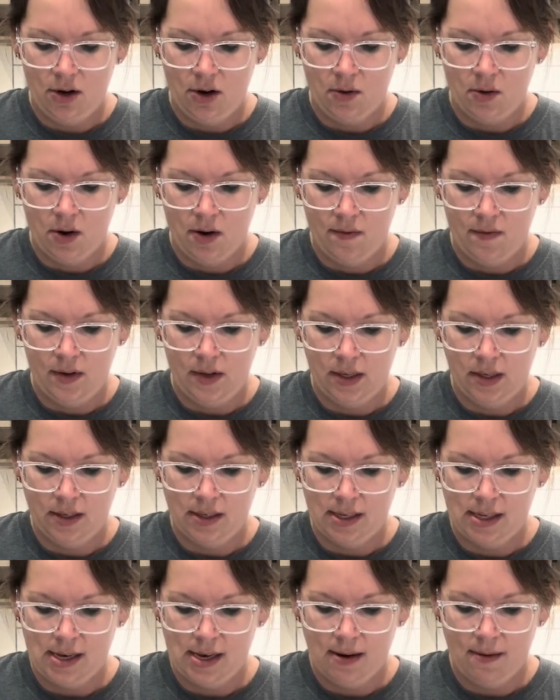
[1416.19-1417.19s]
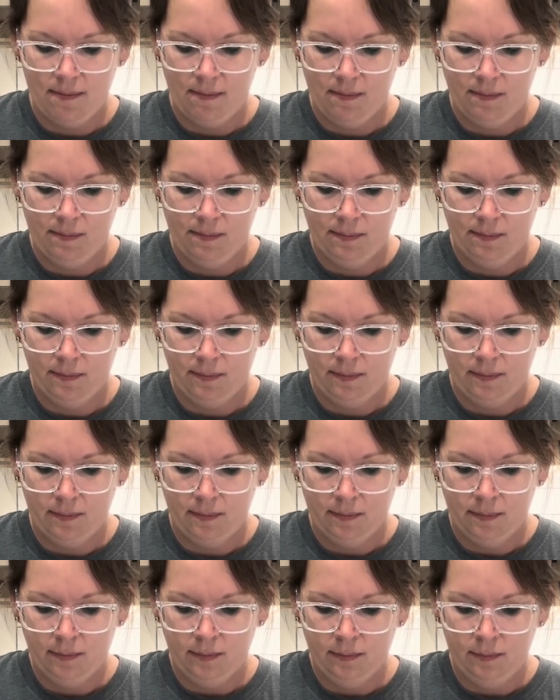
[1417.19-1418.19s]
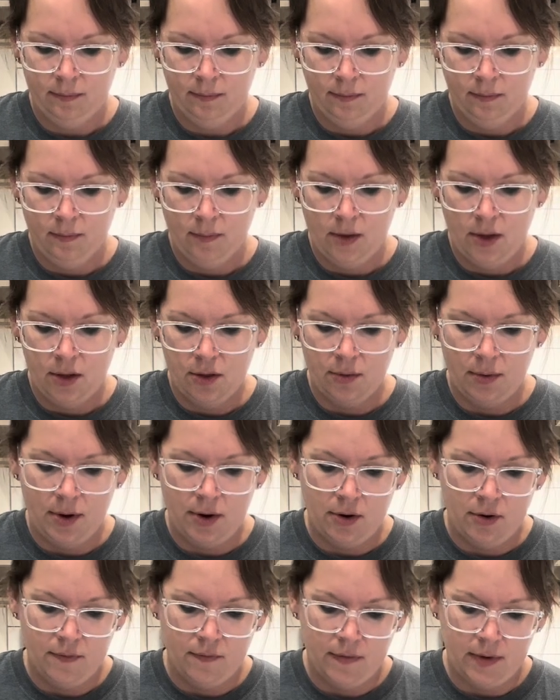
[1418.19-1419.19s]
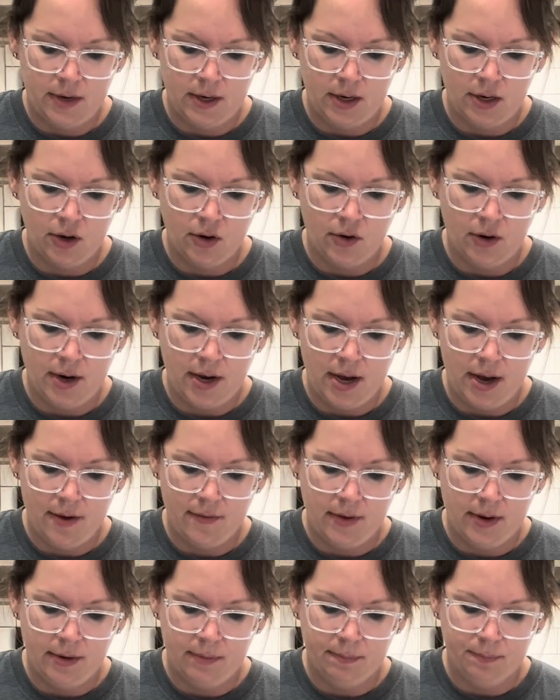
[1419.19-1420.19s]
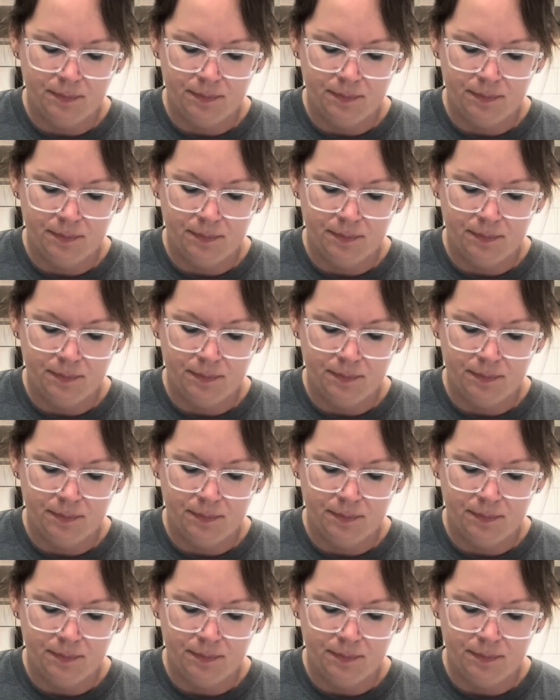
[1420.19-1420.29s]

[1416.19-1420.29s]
obviously 350-degree oven.